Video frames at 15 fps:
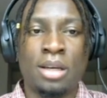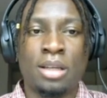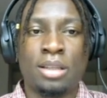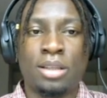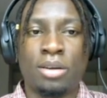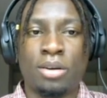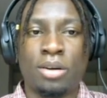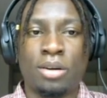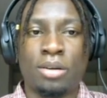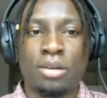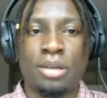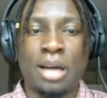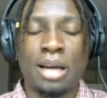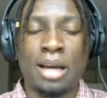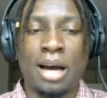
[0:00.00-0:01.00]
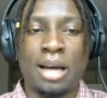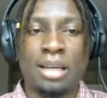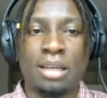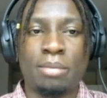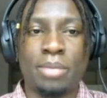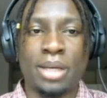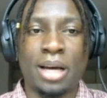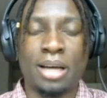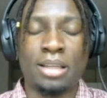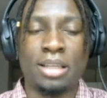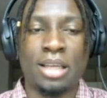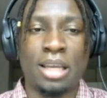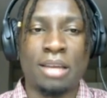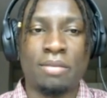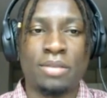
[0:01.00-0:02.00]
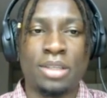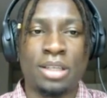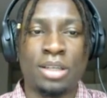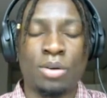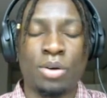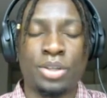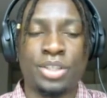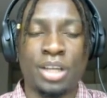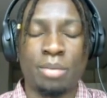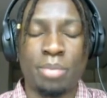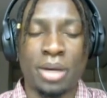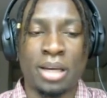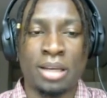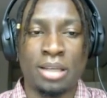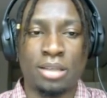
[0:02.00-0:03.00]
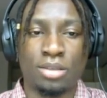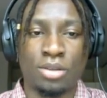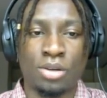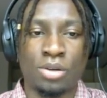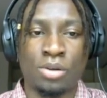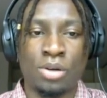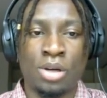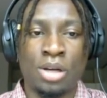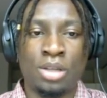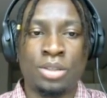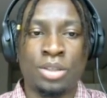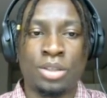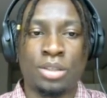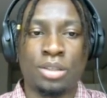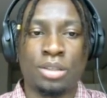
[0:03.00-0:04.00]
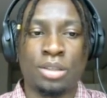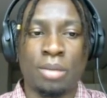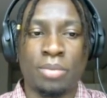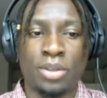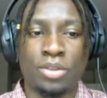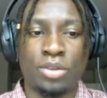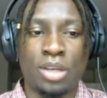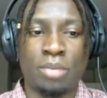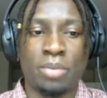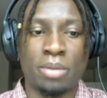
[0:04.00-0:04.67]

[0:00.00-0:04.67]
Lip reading: They're not hiding behind an NFT or a JPEG. So just something to keep in